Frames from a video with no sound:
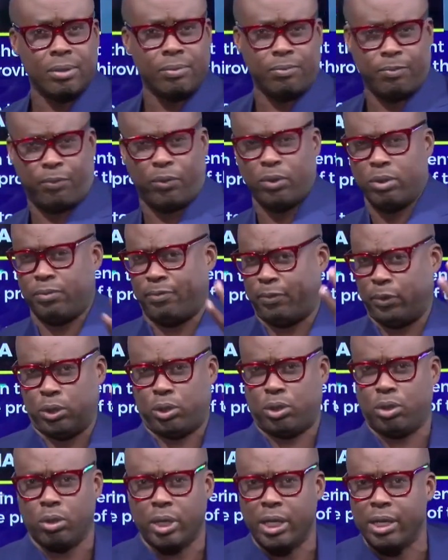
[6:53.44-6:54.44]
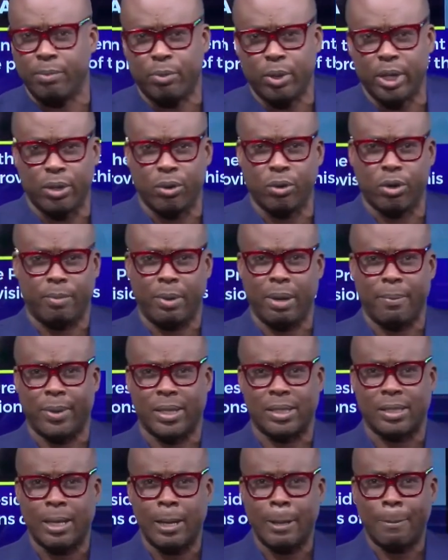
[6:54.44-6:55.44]
For sure, anybody who
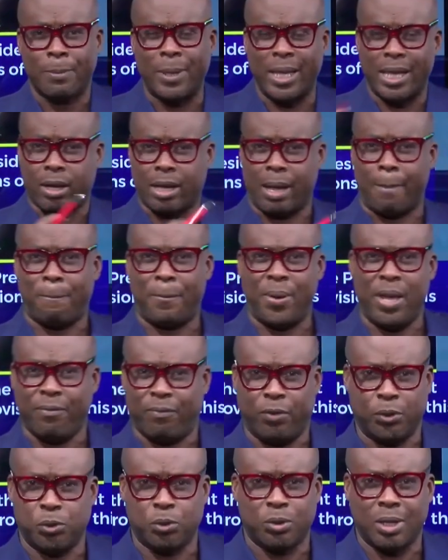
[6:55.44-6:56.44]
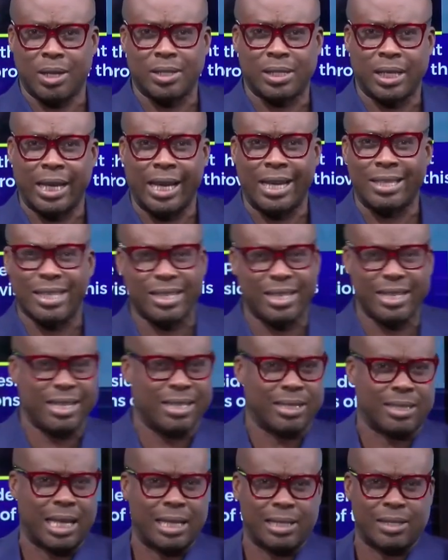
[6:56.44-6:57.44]
remembers, the campaign for 2008, it didn't
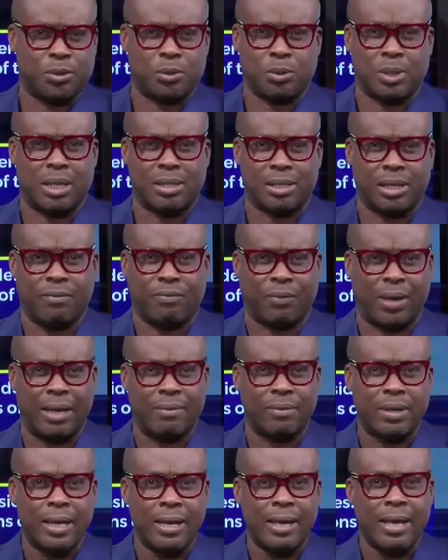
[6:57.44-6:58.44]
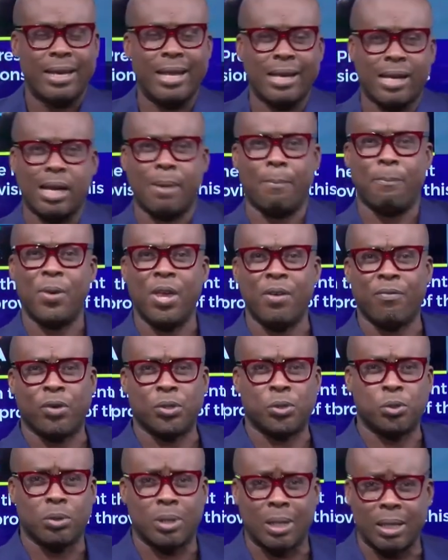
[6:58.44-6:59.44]
start in 2005. The campaign for
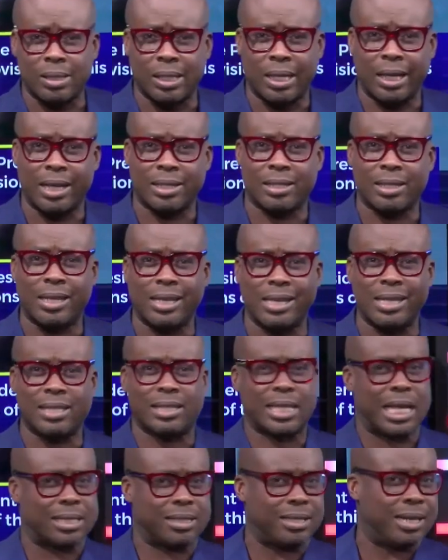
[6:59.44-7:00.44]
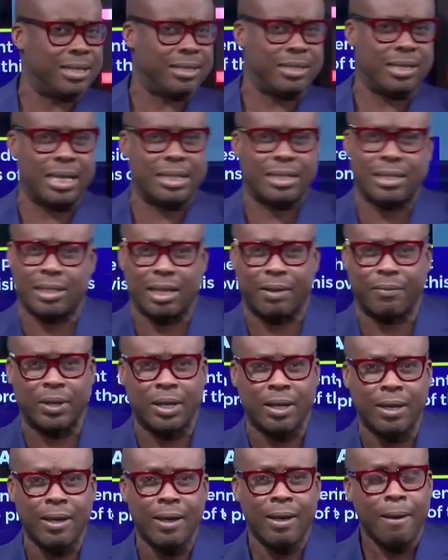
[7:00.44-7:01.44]
2000 election didn't start in
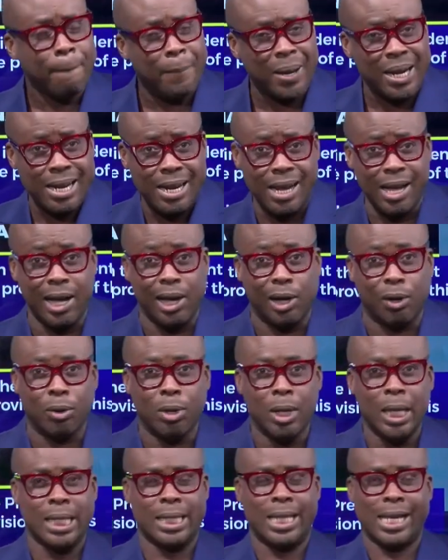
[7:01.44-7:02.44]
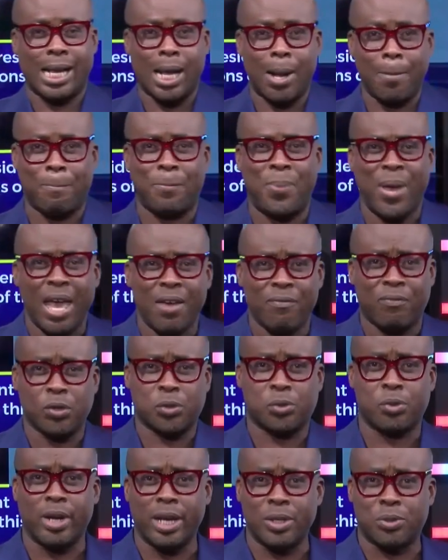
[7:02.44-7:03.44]
1997. But now, the campaign for
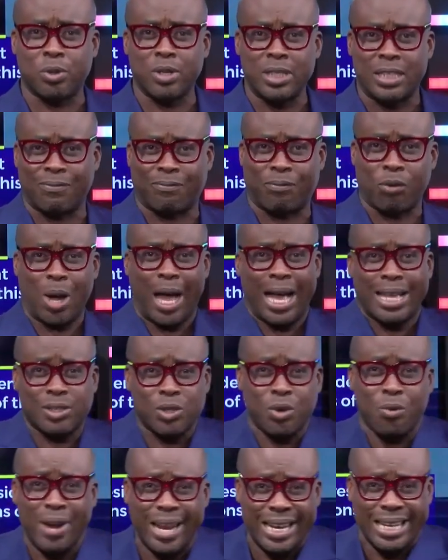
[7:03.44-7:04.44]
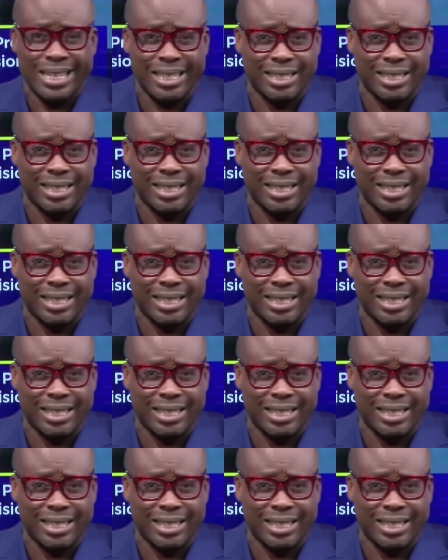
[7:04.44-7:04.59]
2024 has already